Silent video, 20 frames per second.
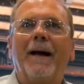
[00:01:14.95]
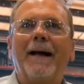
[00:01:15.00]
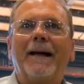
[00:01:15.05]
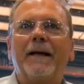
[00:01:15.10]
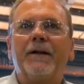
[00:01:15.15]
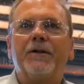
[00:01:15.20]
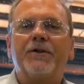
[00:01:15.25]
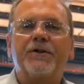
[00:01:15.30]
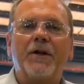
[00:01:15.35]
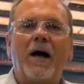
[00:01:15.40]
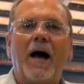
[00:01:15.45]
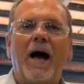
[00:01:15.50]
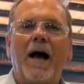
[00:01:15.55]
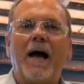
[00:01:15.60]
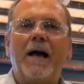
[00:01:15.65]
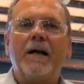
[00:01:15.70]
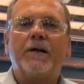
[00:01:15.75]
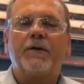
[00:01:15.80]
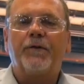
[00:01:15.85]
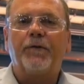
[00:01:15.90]
are making
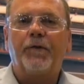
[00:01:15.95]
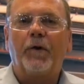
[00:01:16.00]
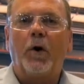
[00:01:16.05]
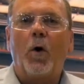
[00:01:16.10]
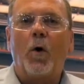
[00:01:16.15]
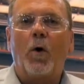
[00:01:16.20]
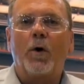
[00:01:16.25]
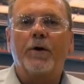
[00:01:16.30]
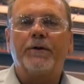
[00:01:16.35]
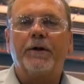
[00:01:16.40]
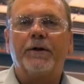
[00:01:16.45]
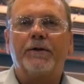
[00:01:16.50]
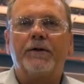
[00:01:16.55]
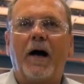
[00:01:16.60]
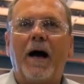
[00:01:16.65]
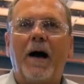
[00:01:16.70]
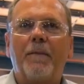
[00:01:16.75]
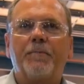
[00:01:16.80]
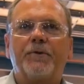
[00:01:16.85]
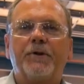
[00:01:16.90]
sides, floors,
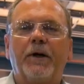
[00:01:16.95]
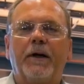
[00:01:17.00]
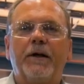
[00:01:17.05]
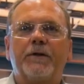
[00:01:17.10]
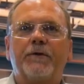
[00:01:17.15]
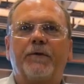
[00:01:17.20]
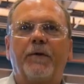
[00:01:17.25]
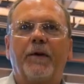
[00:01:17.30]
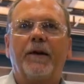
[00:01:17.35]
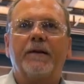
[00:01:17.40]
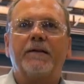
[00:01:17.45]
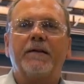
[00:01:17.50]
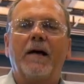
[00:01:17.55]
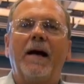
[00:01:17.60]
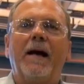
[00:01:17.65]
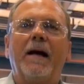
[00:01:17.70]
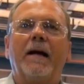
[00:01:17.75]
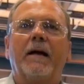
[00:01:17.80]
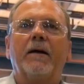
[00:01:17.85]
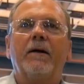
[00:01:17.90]
and top sheets for
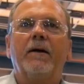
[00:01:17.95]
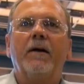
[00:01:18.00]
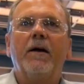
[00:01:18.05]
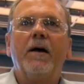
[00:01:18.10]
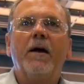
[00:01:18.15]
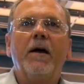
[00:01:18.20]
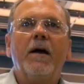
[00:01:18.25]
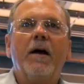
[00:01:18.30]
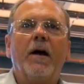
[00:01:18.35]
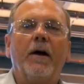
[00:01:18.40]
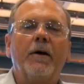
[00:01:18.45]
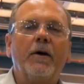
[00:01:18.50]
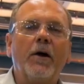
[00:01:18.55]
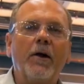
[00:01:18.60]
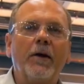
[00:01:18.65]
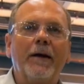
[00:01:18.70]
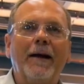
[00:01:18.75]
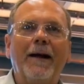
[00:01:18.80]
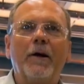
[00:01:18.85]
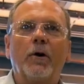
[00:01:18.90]
the tank,
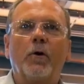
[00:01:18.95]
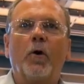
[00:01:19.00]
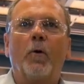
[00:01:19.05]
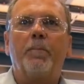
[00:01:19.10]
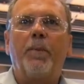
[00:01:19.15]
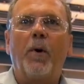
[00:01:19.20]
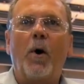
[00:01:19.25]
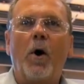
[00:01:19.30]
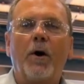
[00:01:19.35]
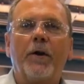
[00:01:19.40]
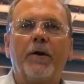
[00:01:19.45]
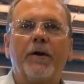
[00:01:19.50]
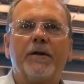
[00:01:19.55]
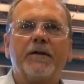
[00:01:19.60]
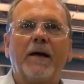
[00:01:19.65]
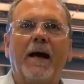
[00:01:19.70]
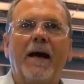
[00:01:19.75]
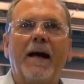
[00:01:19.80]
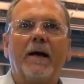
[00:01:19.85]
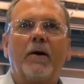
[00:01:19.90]
another integral
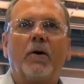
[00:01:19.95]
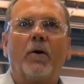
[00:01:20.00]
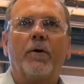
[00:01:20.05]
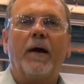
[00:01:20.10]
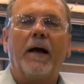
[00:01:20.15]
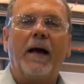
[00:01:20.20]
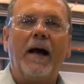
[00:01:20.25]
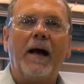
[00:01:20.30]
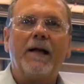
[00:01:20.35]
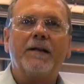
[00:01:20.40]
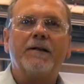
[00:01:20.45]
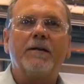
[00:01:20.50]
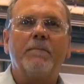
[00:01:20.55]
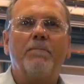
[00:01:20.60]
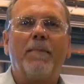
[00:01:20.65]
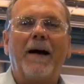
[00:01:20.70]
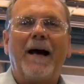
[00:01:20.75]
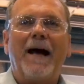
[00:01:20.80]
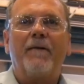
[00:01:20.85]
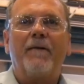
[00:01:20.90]
part of the tank are the heads and